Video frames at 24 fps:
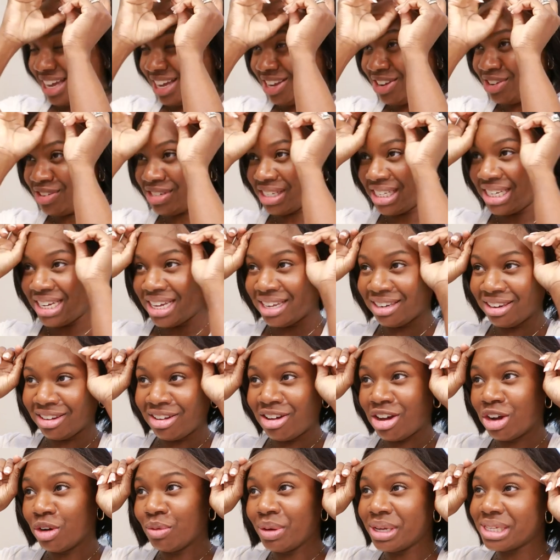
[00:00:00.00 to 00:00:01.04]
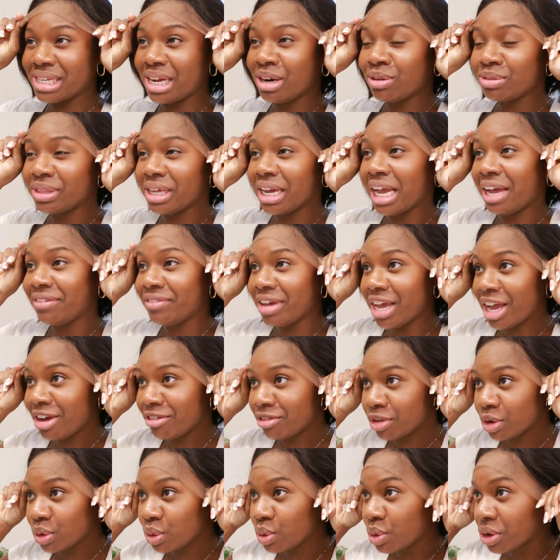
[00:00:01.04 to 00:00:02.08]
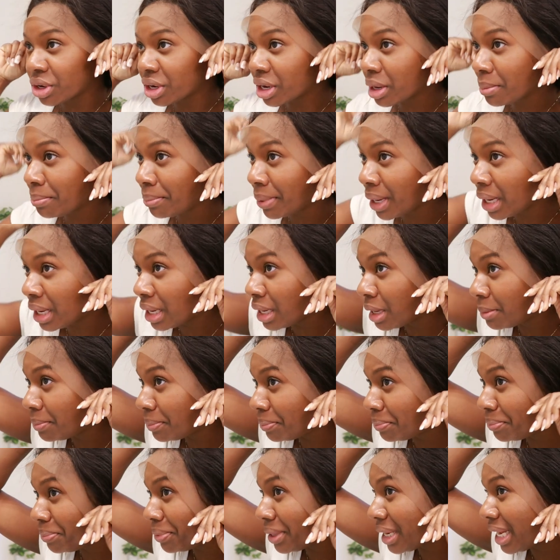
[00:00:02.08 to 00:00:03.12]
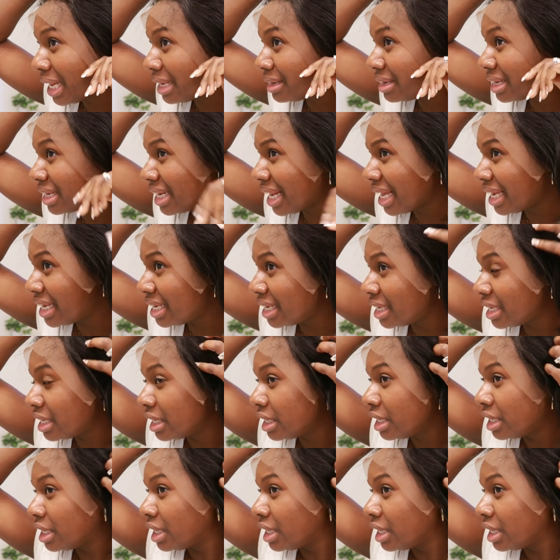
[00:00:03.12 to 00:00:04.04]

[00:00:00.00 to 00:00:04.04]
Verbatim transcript: I usually get long ways. I don't think I've ever ordered a bob, but I like it.